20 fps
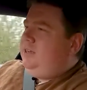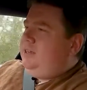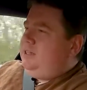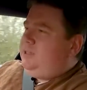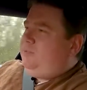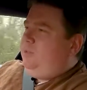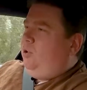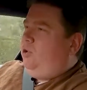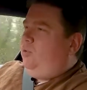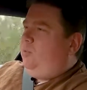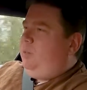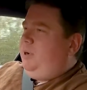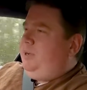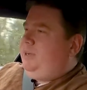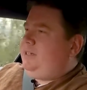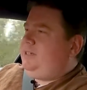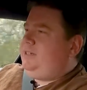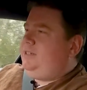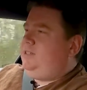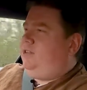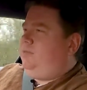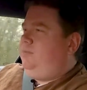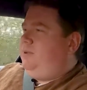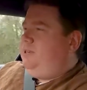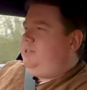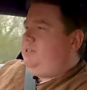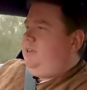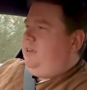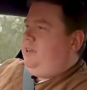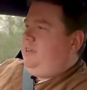Sport Plus is
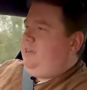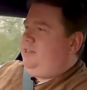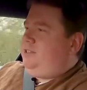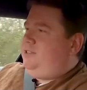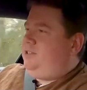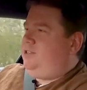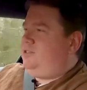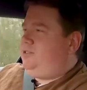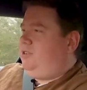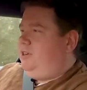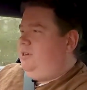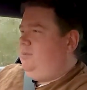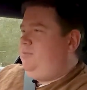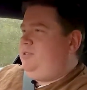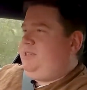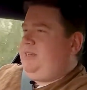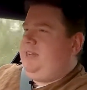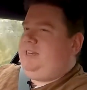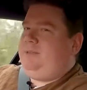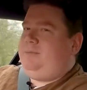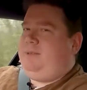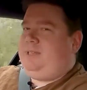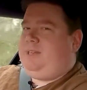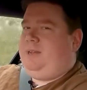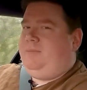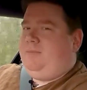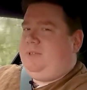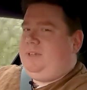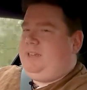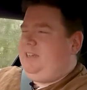almost like it's just trying to pretend to be
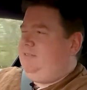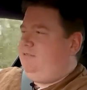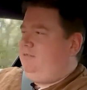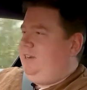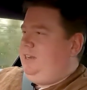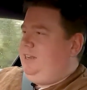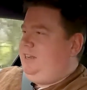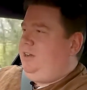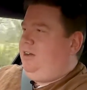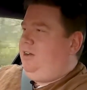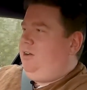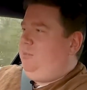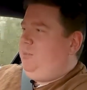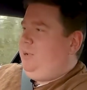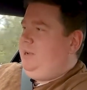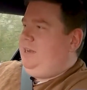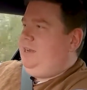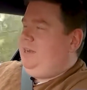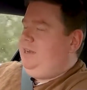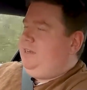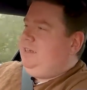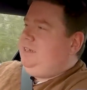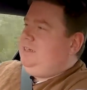something it really can't be.